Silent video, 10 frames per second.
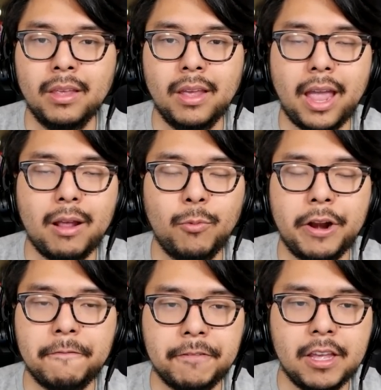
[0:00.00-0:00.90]
And when
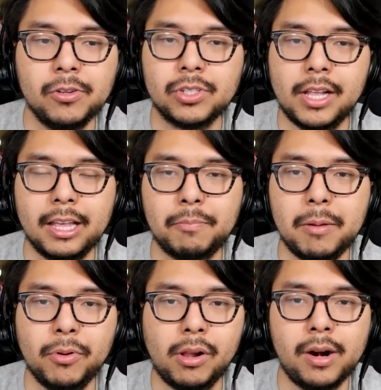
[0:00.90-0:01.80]
it feels like
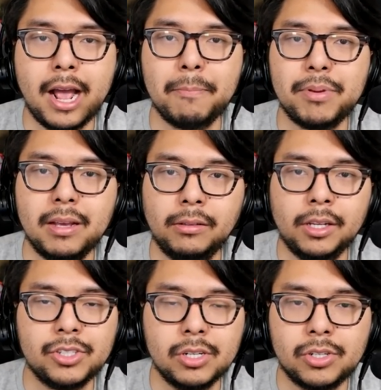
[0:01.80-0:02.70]
people are not being
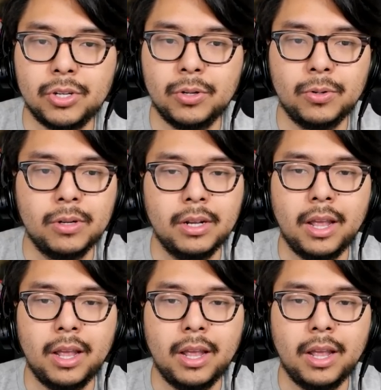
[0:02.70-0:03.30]
listened to,